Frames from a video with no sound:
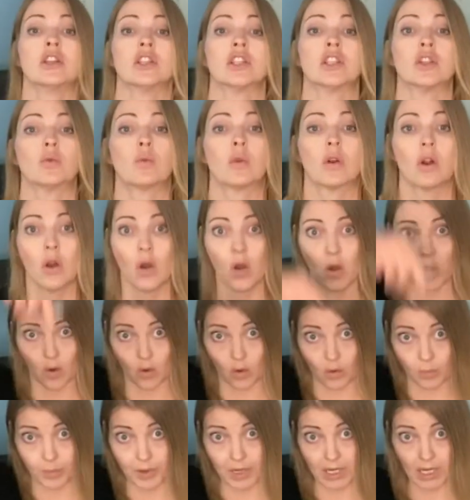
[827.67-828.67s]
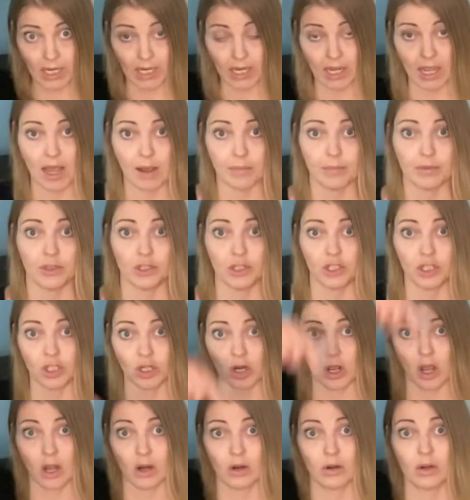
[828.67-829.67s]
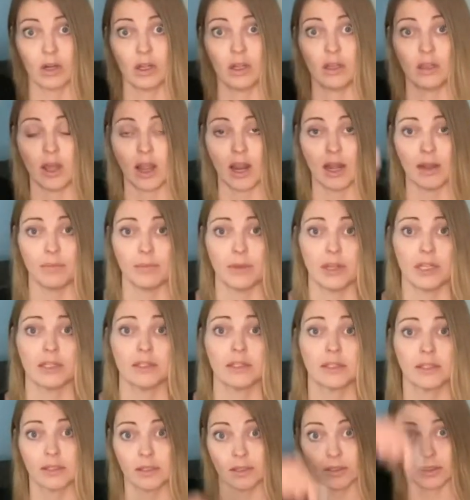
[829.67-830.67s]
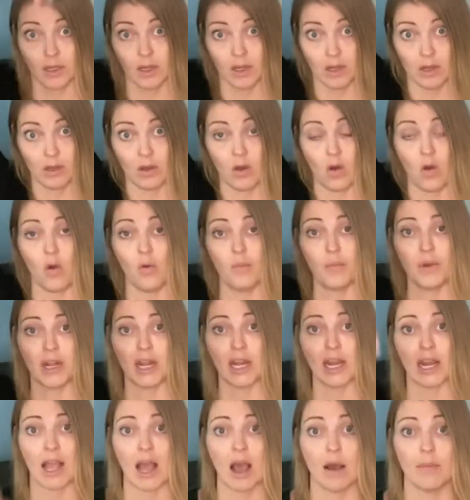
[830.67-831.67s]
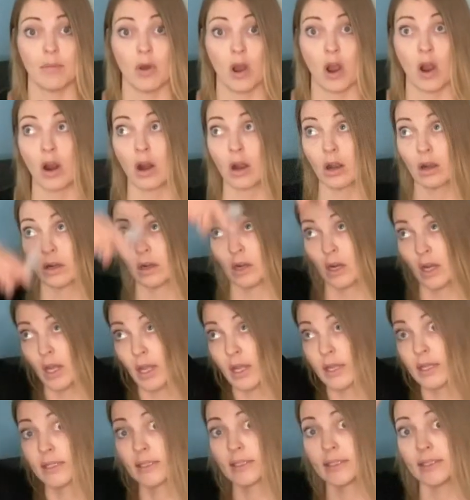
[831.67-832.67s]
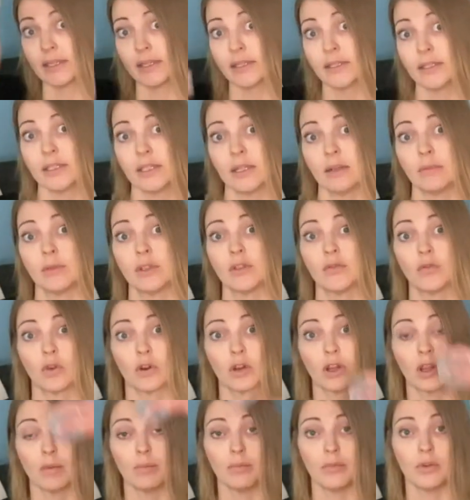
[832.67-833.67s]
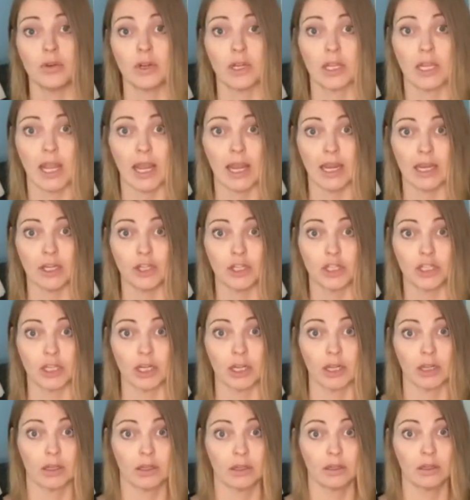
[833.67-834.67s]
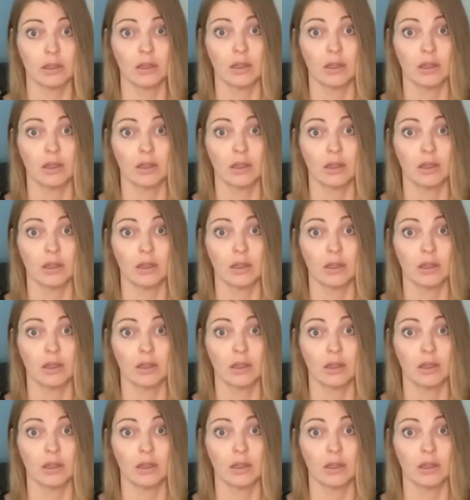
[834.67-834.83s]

So we're opening up the chakra alignments, opening up our systems for communication.